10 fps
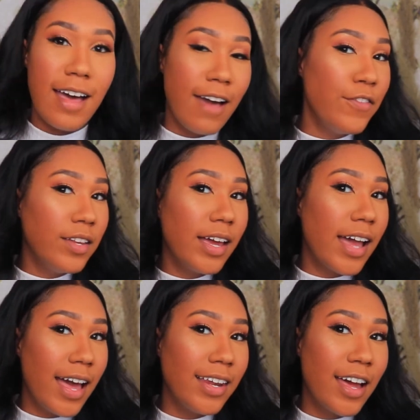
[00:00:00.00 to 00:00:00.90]
I feel like
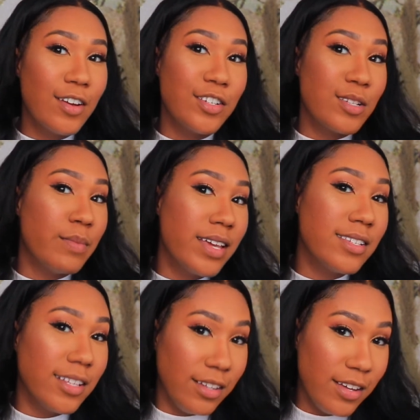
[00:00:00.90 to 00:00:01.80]
highlighter just
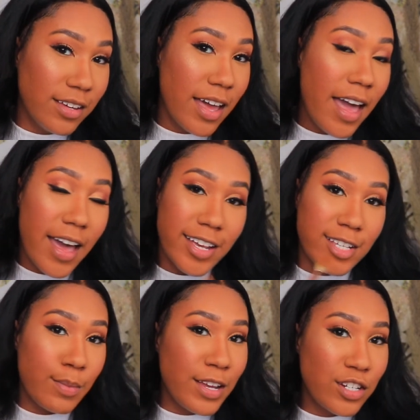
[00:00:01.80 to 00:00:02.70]
makes the look,
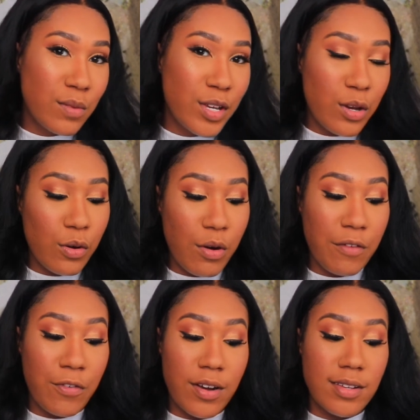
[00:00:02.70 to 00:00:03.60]
especially when you're going
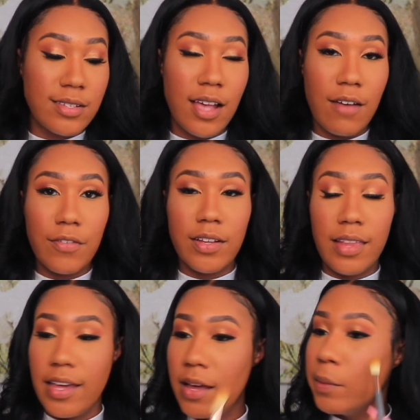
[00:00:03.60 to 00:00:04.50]
for a soft
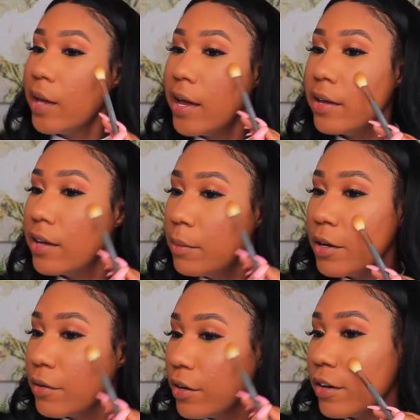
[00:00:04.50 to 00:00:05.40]
glam. Like, come
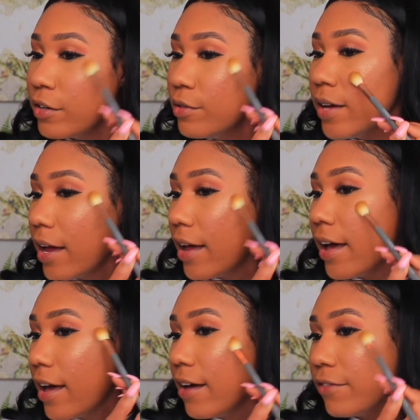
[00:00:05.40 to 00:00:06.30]
on girl, you gotta
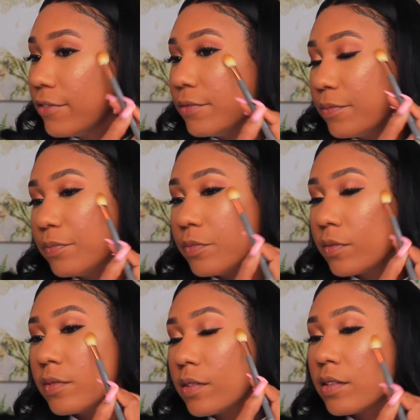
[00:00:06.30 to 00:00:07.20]
have
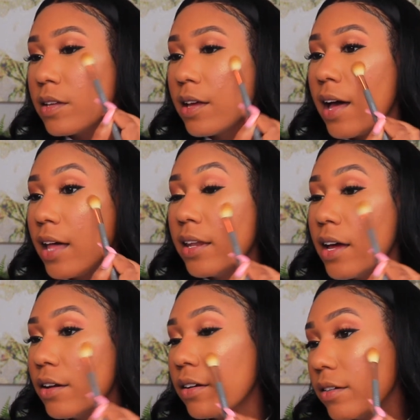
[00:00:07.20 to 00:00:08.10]

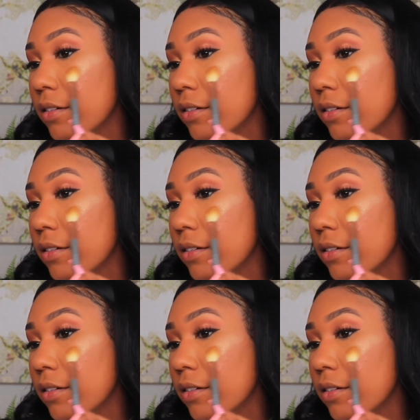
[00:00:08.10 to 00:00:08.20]
highlighter.